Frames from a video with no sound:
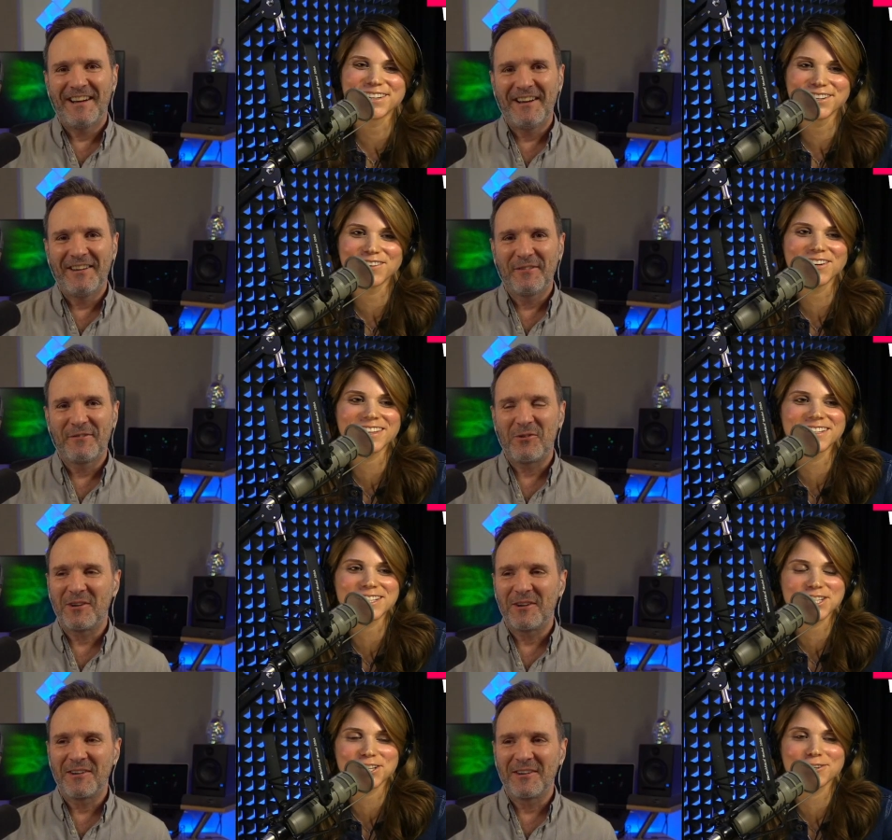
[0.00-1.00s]
Speaker 1: don't know whether to
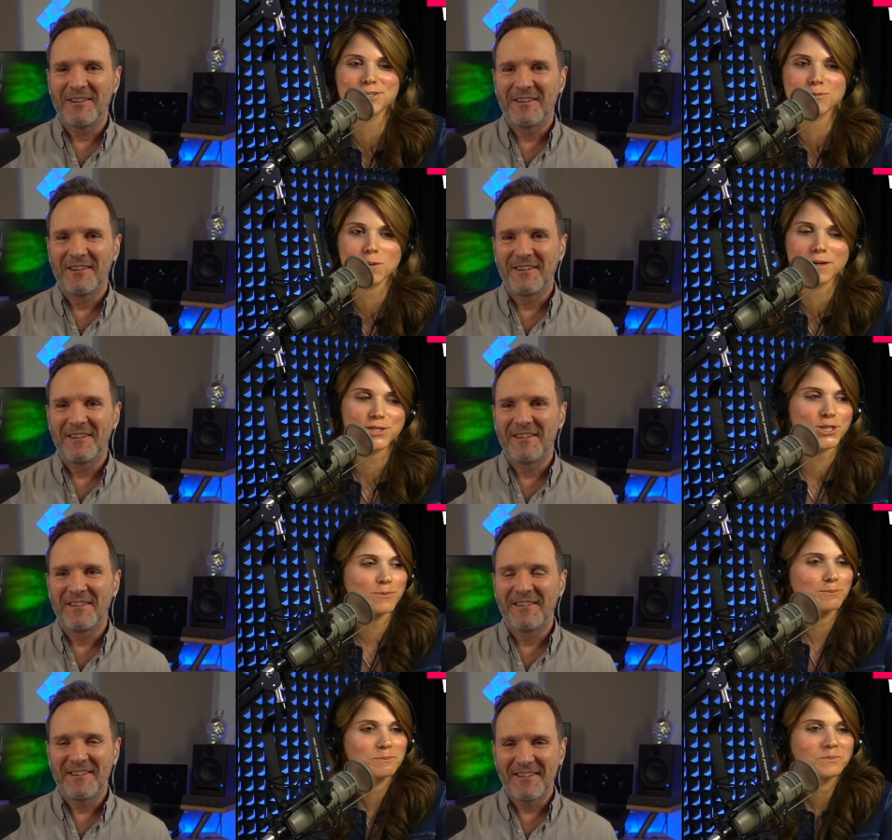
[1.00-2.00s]
cheer him or punch
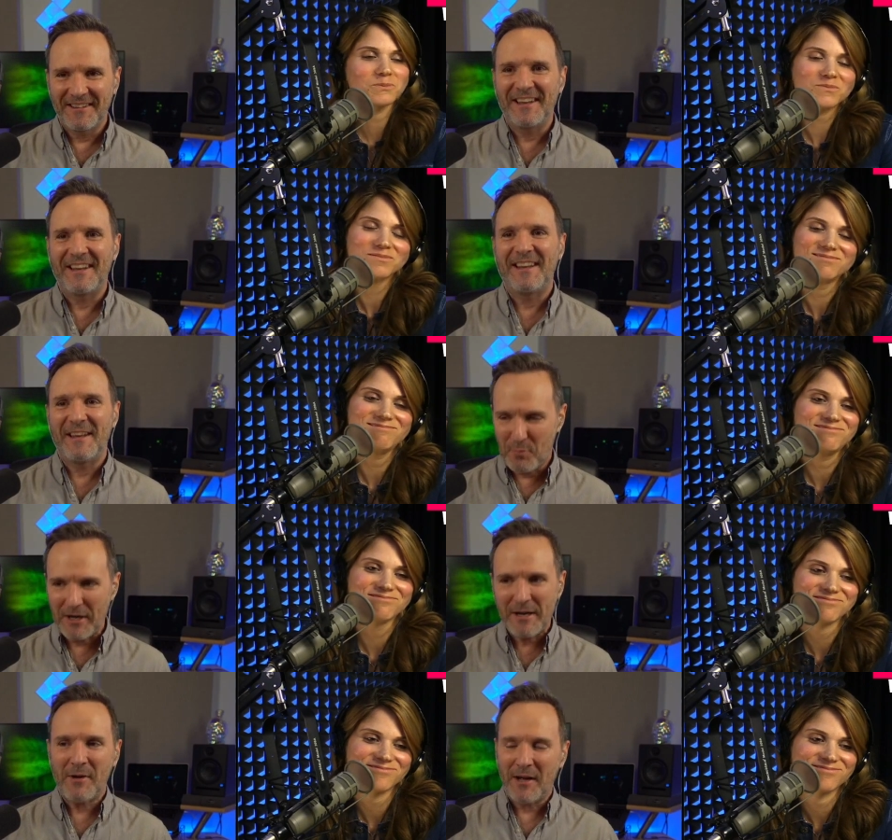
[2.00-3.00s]
him.
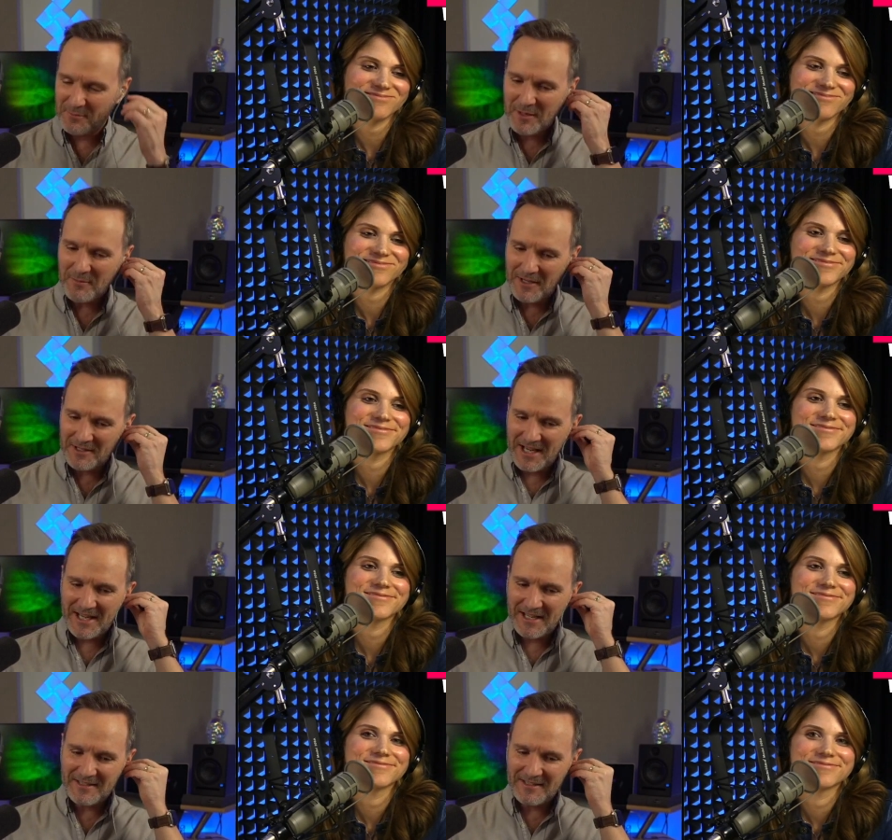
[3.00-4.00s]
Speaker 2: Pretty
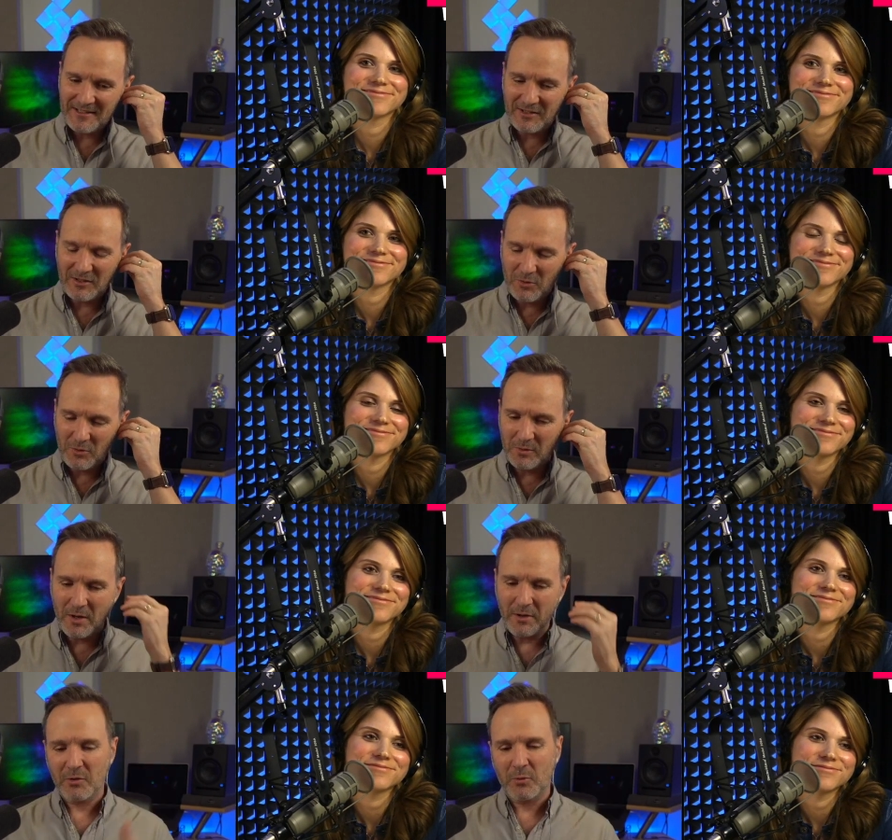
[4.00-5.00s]
much. And
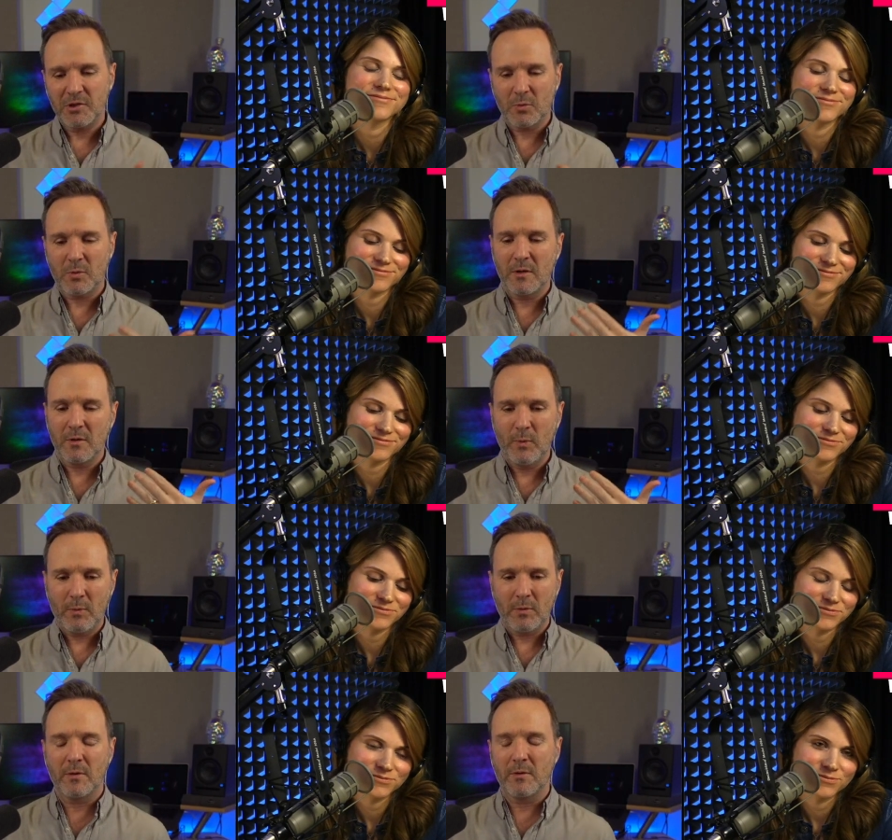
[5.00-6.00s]
so, long story
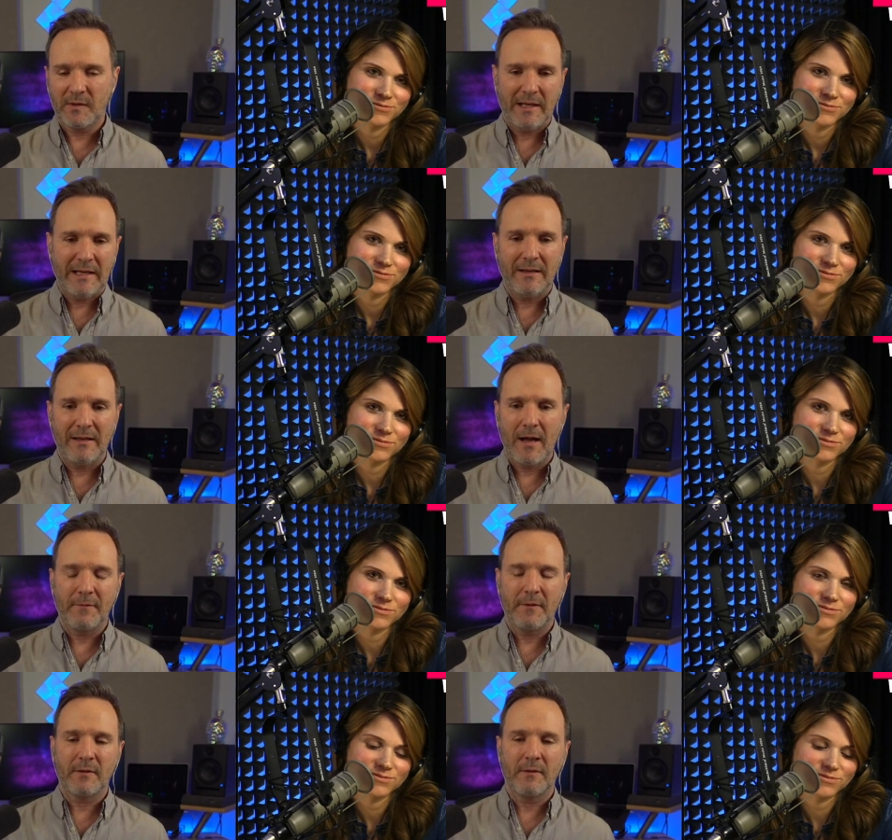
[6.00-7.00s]
short, we were sitting in
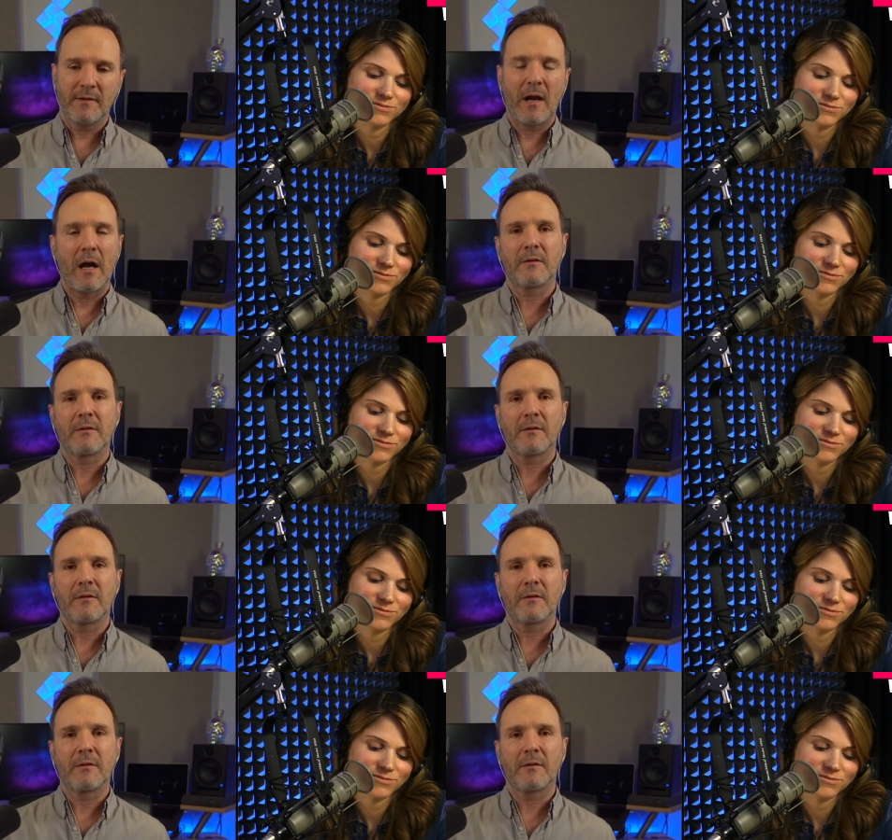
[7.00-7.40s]
the office of this